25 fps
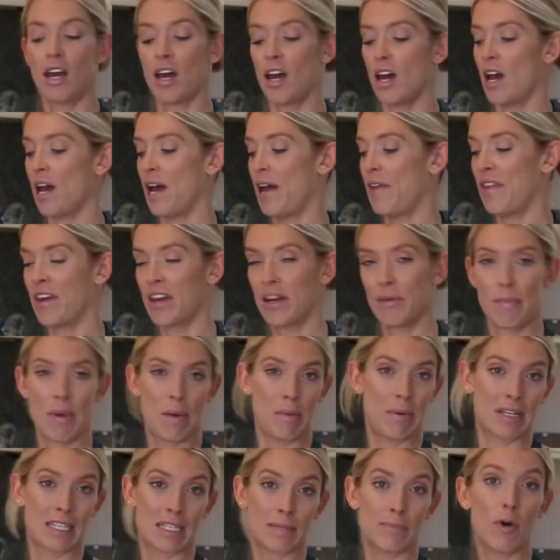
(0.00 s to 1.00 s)
and then
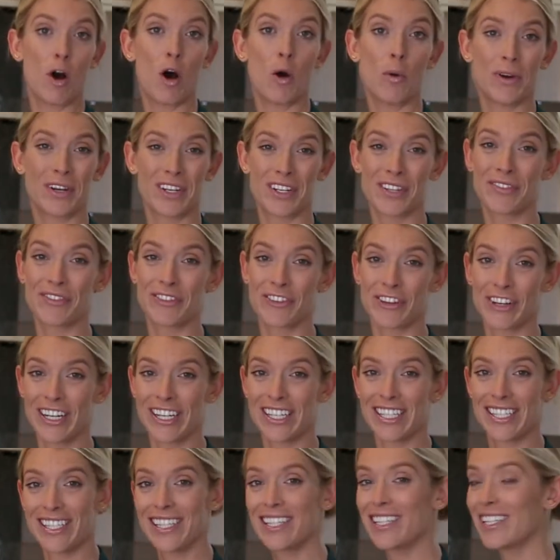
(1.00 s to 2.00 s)
maybe a small one to freeze.